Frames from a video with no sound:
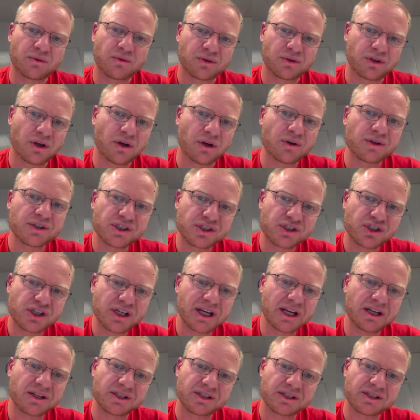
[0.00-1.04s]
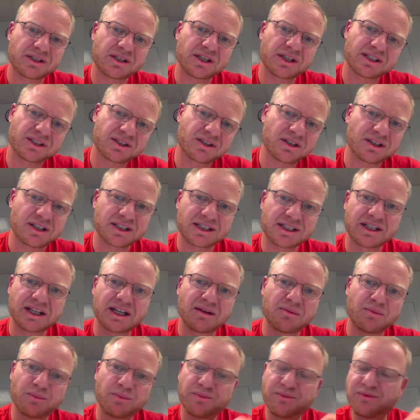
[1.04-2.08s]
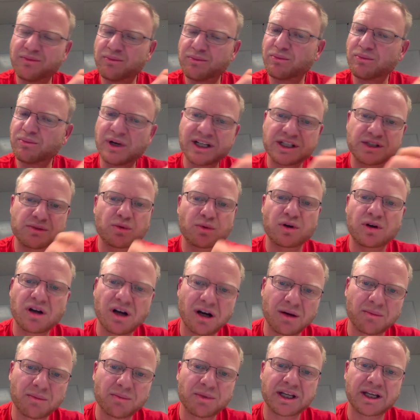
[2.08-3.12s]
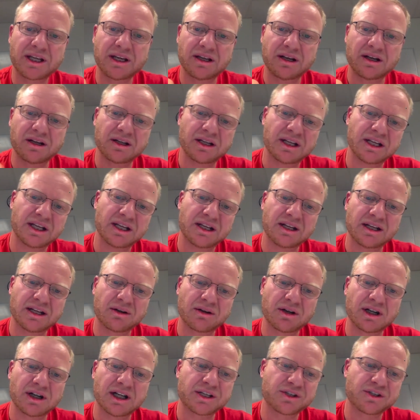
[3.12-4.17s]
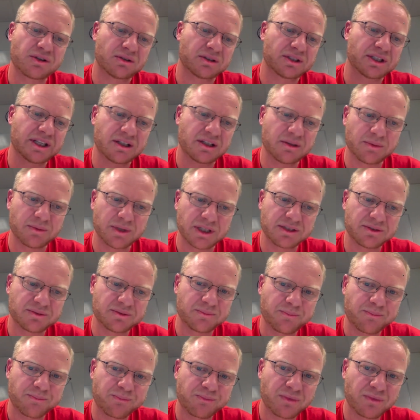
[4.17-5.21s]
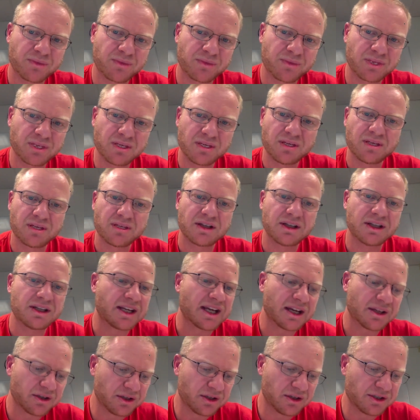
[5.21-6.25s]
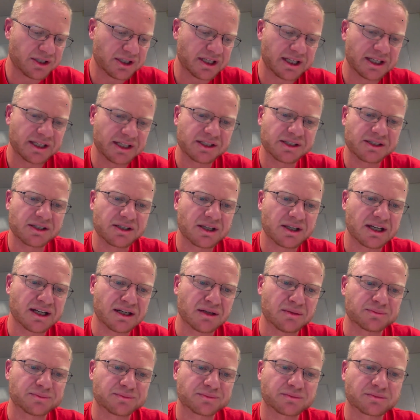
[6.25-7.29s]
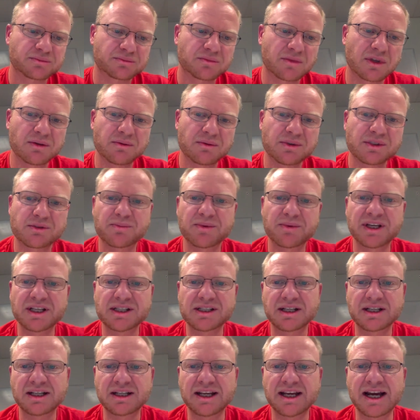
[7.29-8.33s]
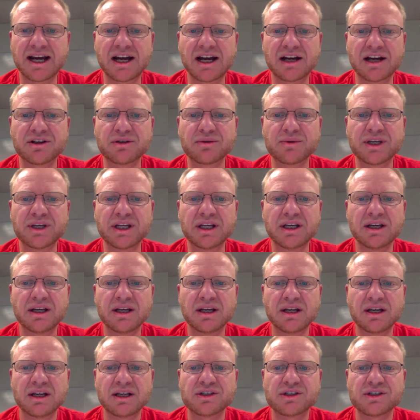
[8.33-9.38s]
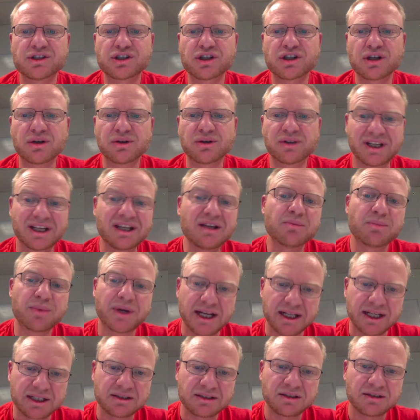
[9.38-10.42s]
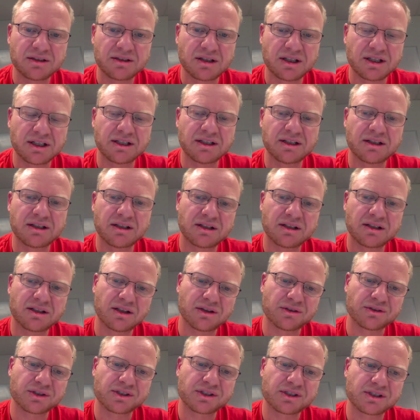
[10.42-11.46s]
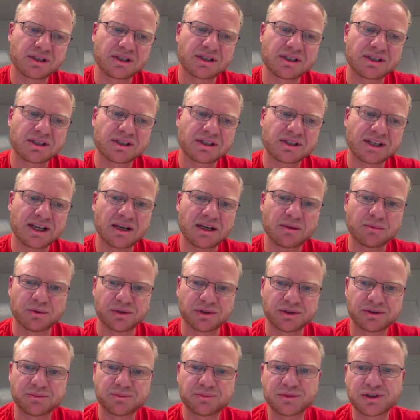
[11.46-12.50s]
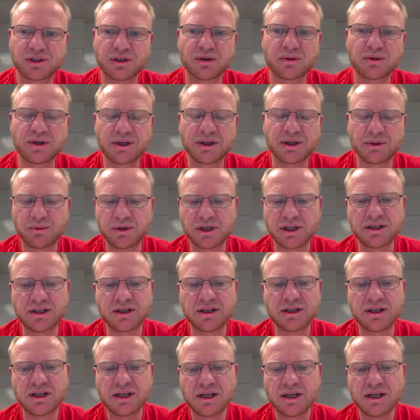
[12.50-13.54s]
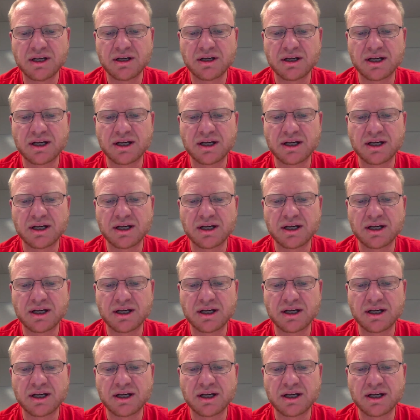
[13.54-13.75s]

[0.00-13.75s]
Those changes starts getting much more complicated in a relational database. Then the other use case was basically how do we show the impact on those tables? So one